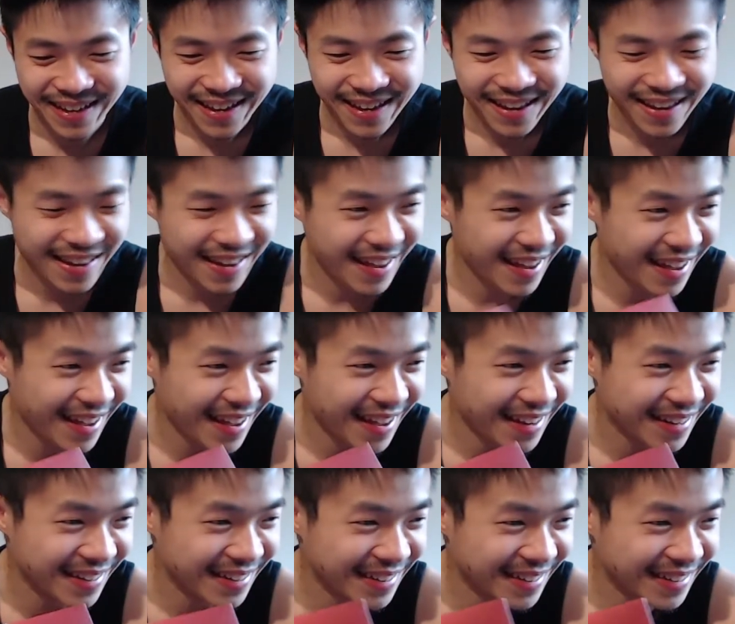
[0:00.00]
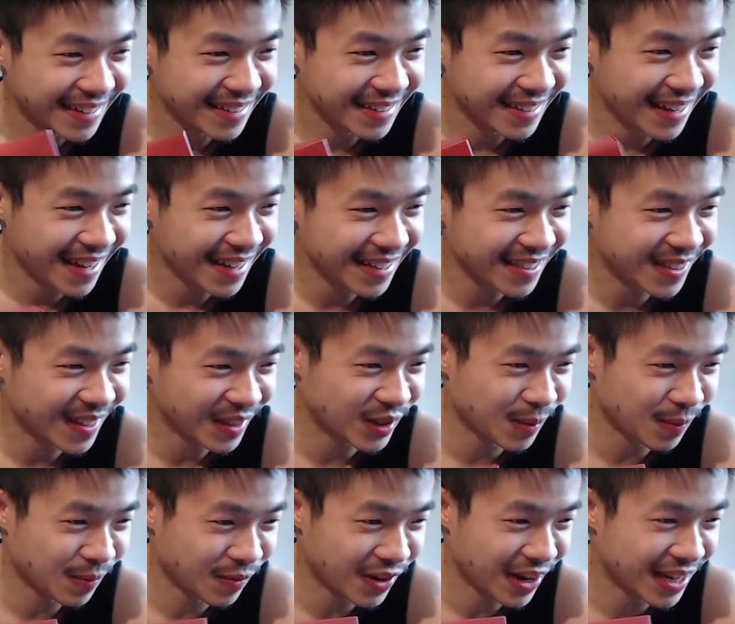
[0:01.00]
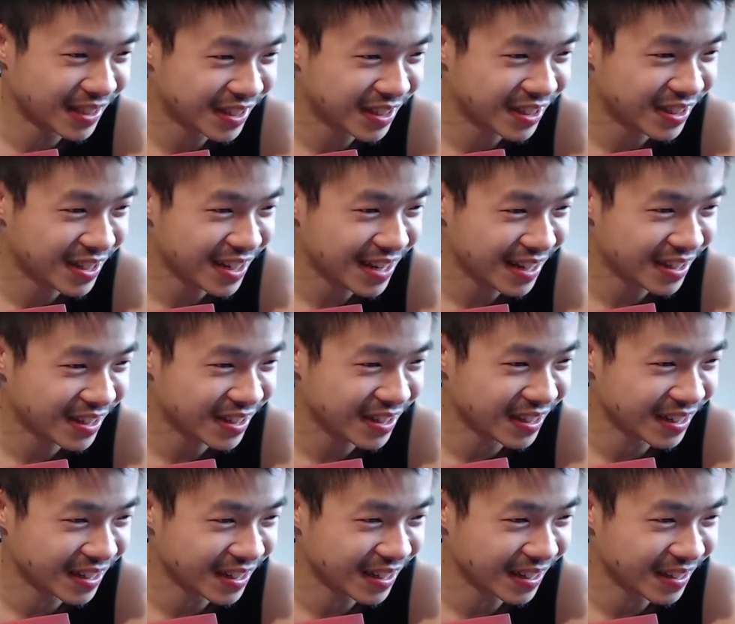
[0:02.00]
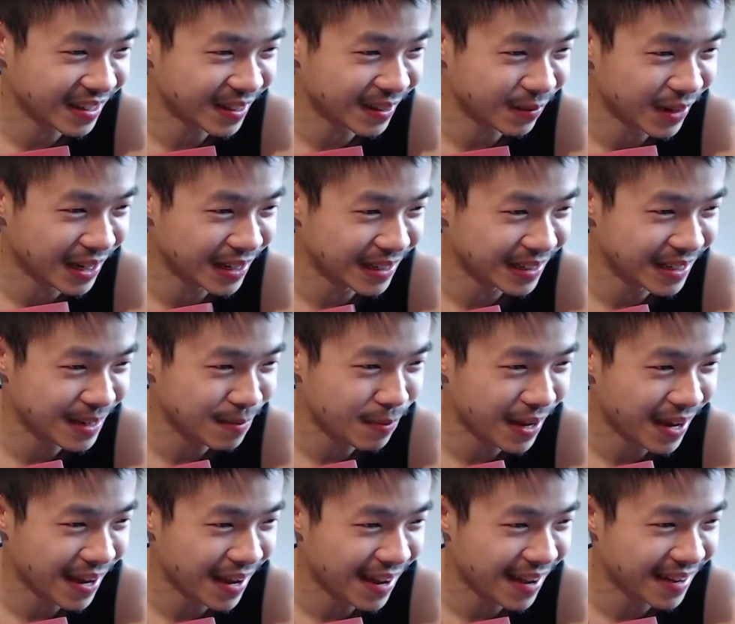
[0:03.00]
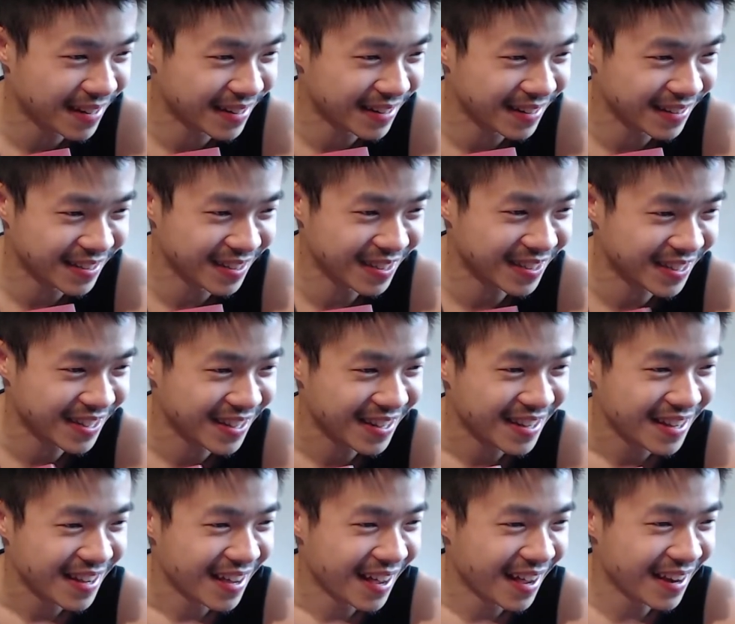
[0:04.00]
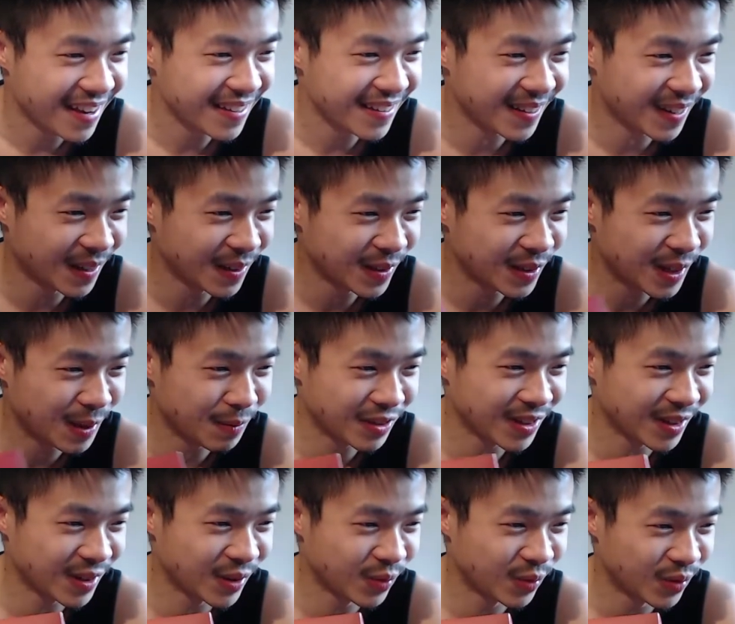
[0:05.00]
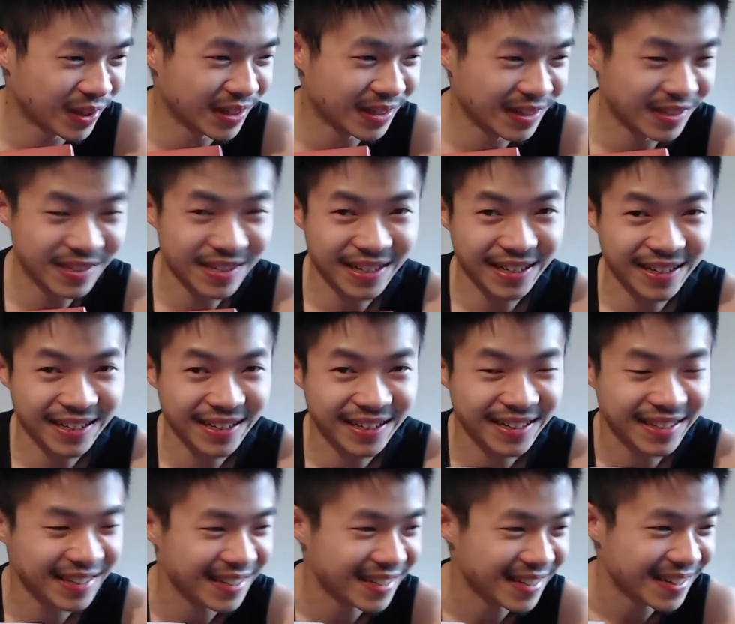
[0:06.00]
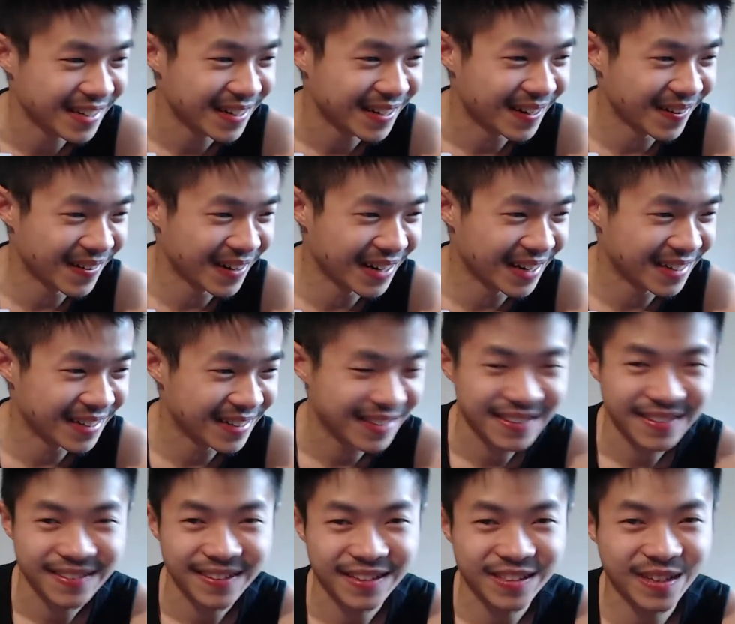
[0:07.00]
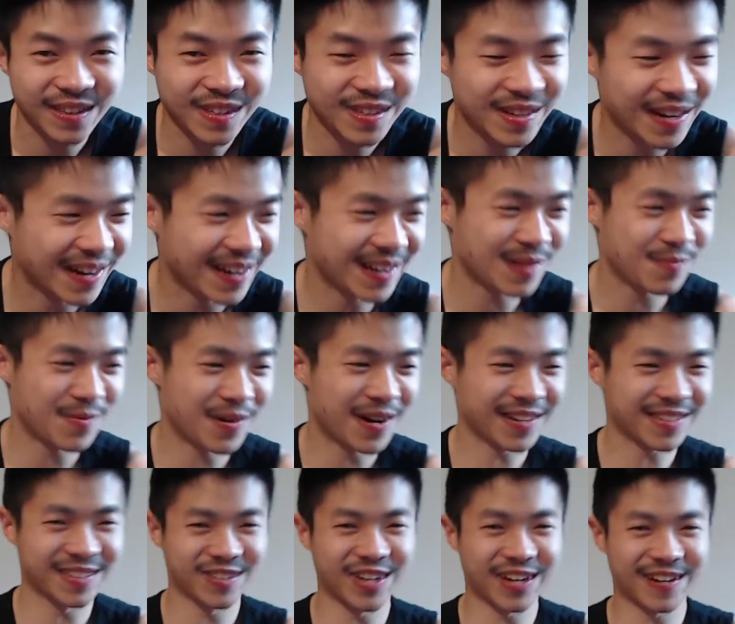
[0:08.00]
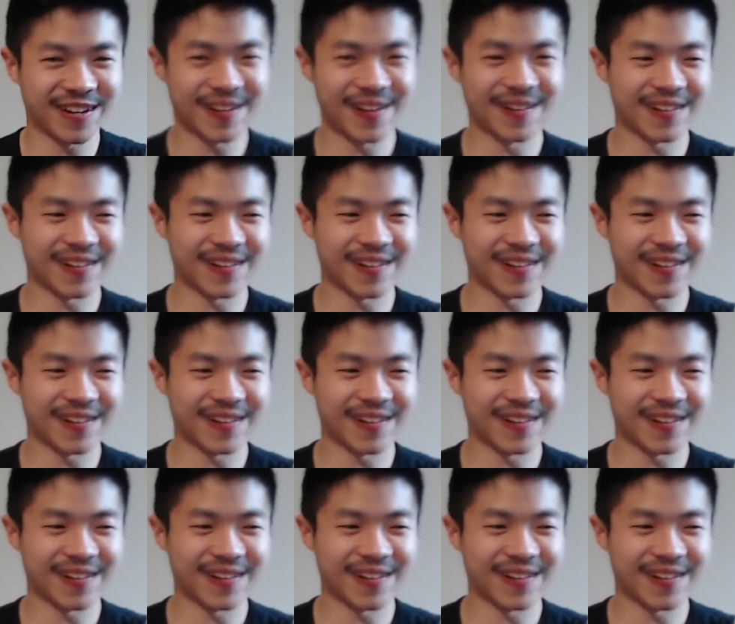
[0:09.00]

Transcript: And yeah, it's got some red sticks and it's got the red D-pad and just, I don't know, the color scheme just looks really sick. All right, let's get this guy out of the box and check it out.